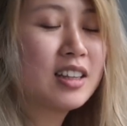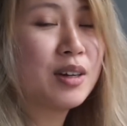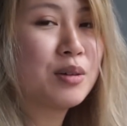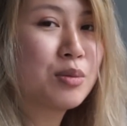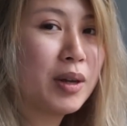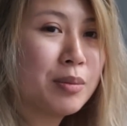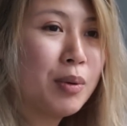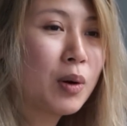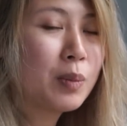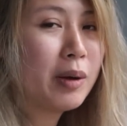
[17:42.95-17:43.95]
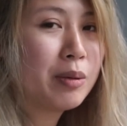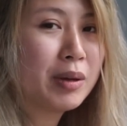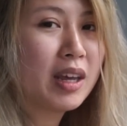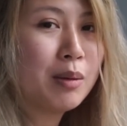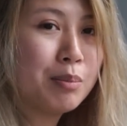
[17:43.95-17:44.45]
that was when Pokemon
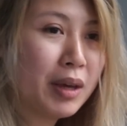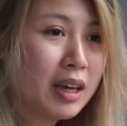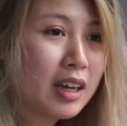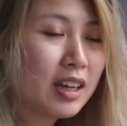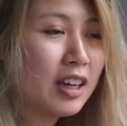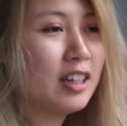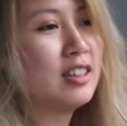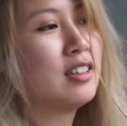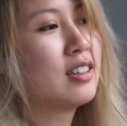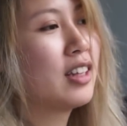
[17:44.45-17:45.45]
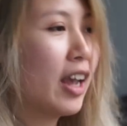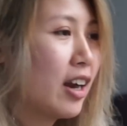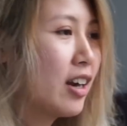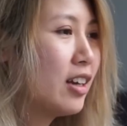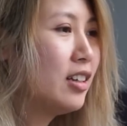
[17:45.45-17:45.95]
became big in
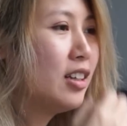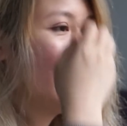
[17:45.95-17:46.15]
Canada.